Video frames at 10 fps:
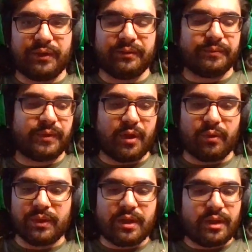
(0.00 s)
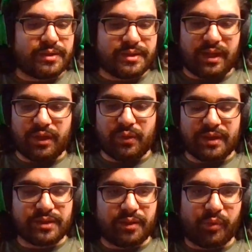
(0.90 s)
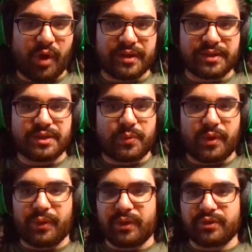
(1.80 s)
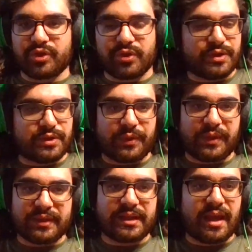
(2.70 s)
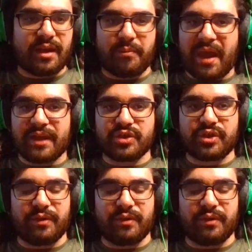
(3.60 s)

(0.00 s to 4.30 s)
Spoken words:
And, say you get to the process where the jersey is authenticated, matched,